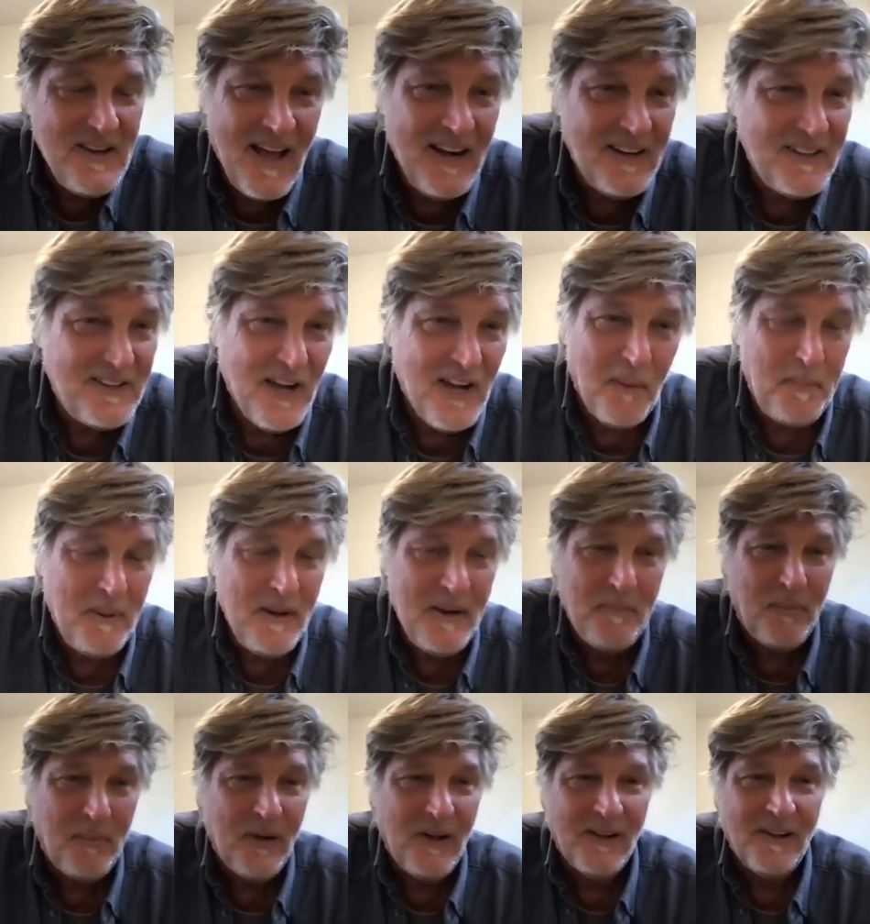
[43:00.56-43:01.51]
you got to tell
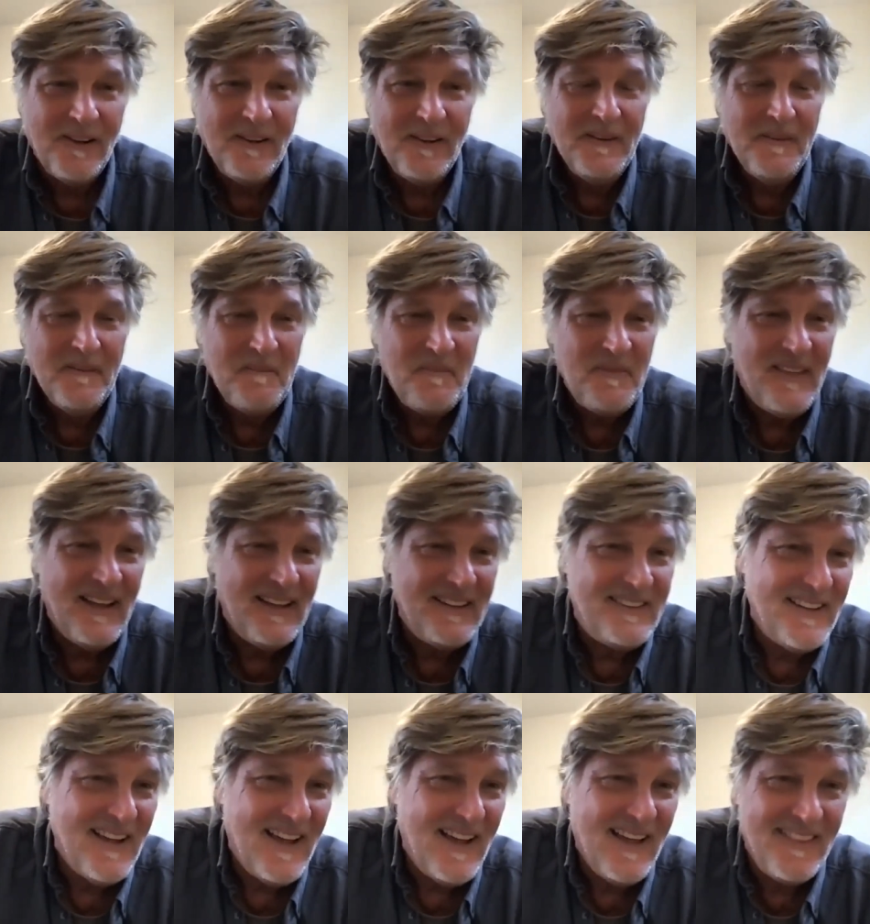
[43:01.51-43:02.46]
people
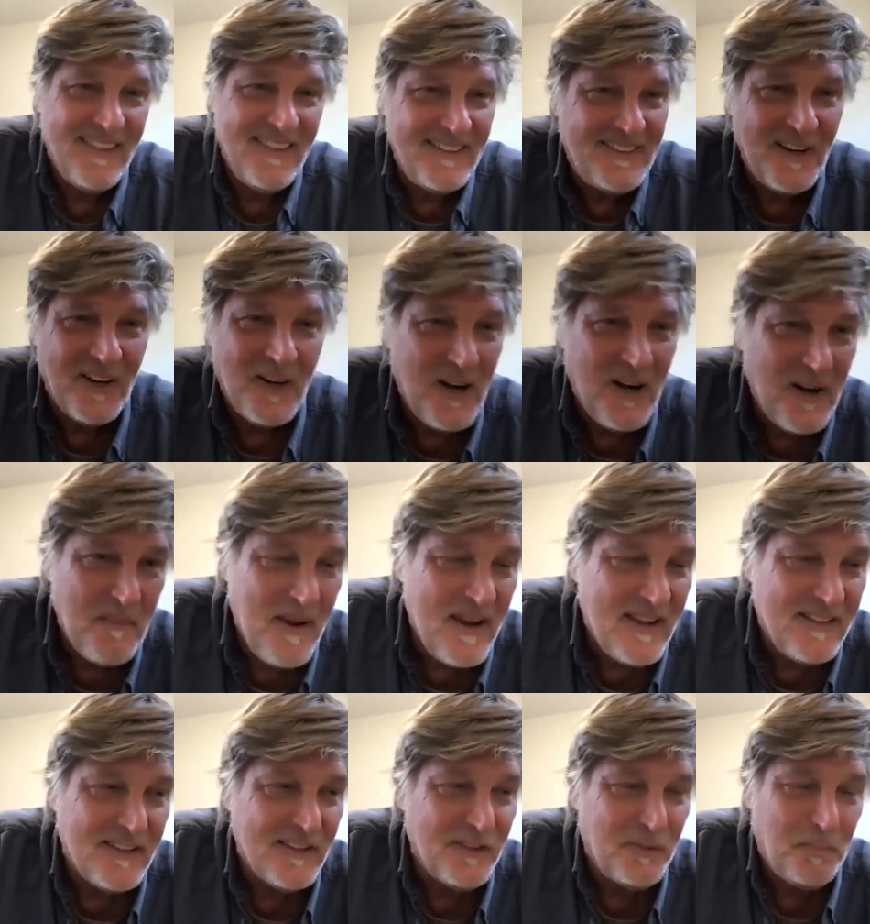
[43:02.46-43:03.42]
that uh, that they're going to
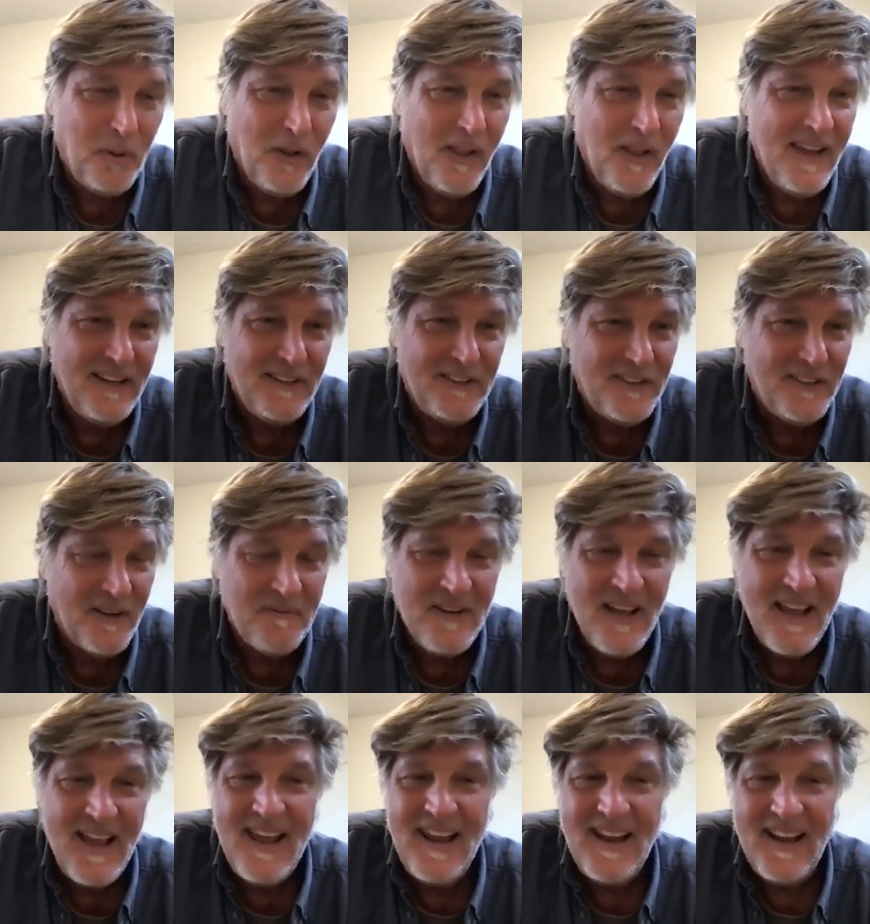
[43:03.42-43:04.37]
make this play
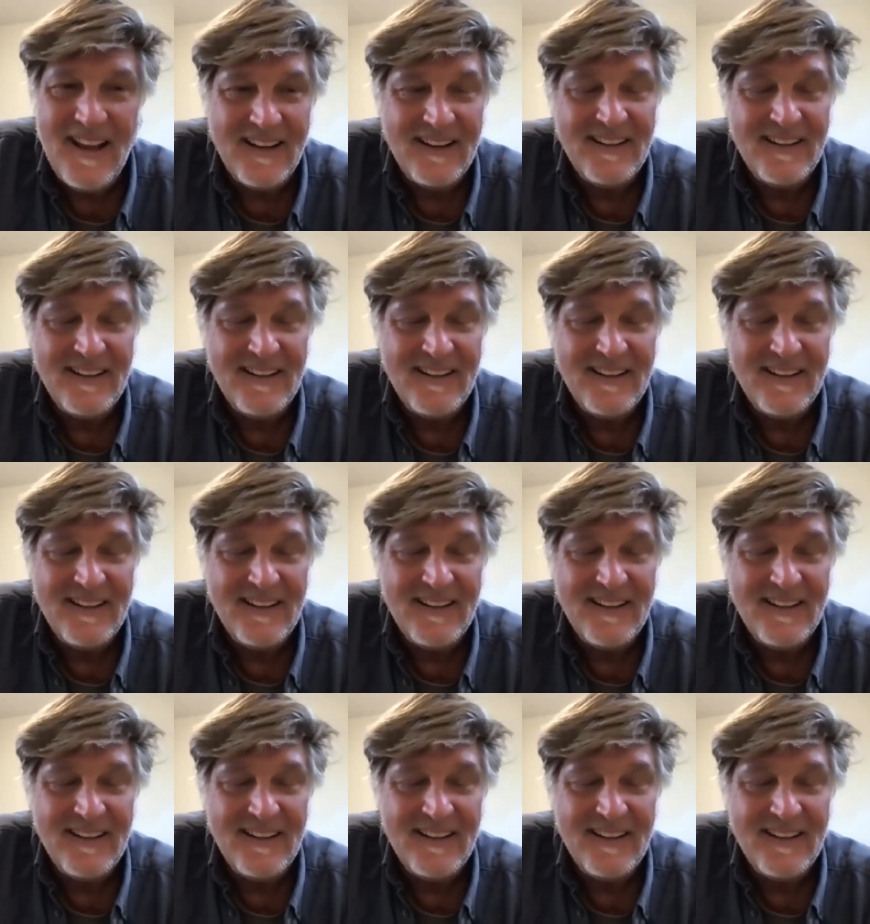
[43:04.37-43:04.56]
someday.